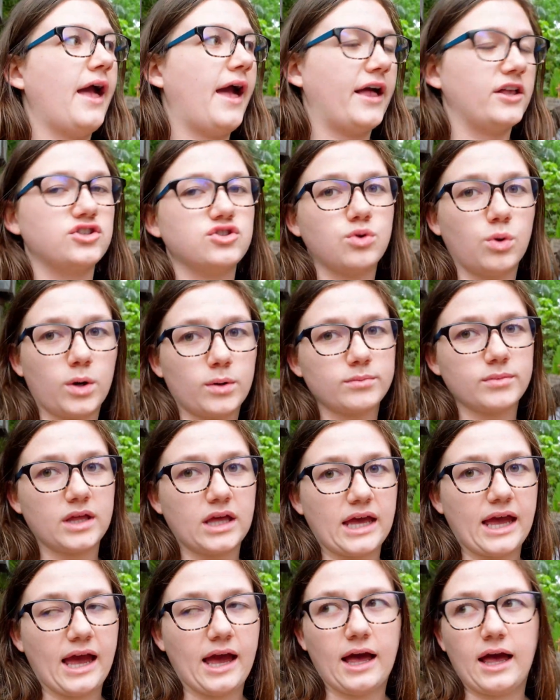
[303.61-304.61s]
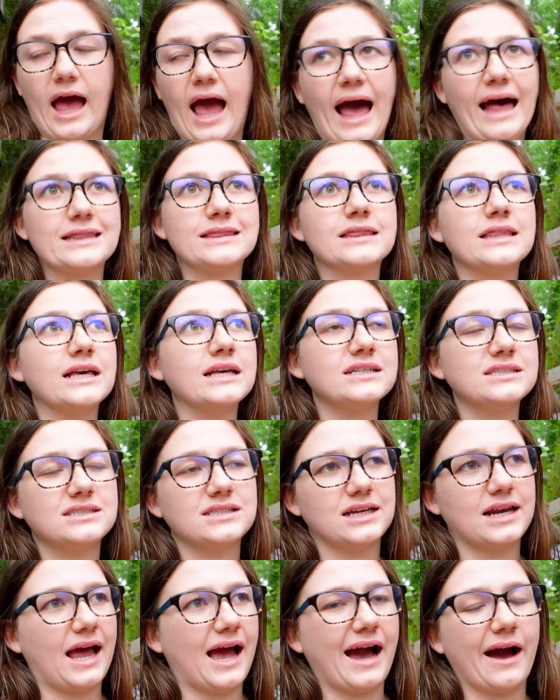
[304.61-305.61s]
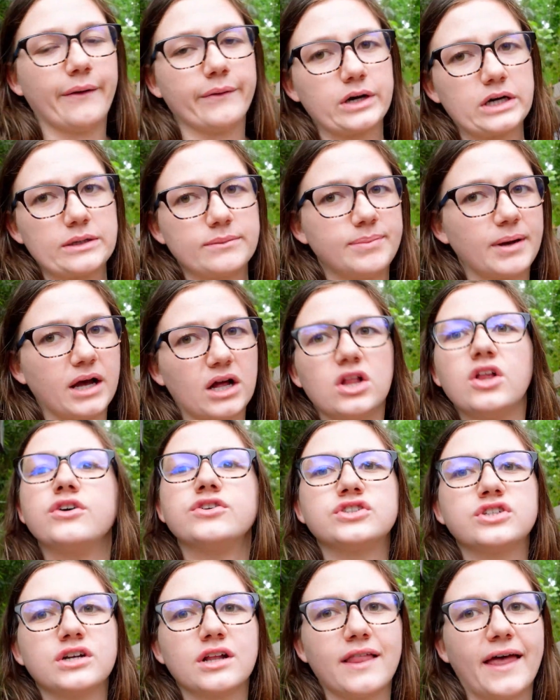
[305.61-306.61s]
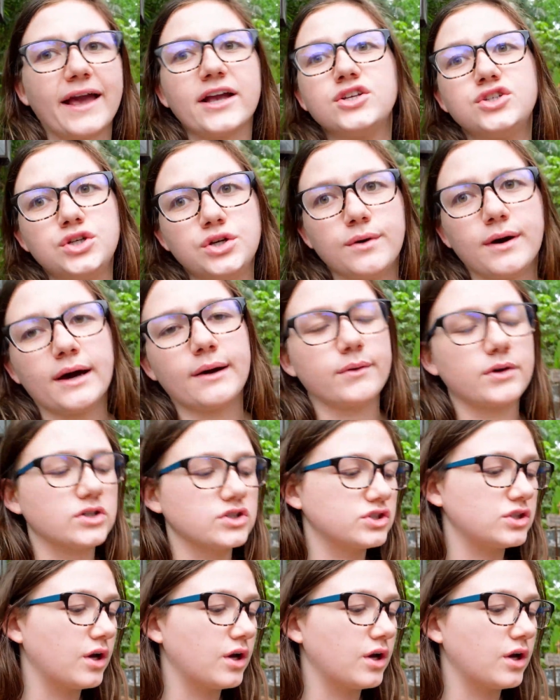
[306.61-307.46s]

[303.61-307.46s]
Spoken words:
it's normally at least an hour, but closer to like 2 hours.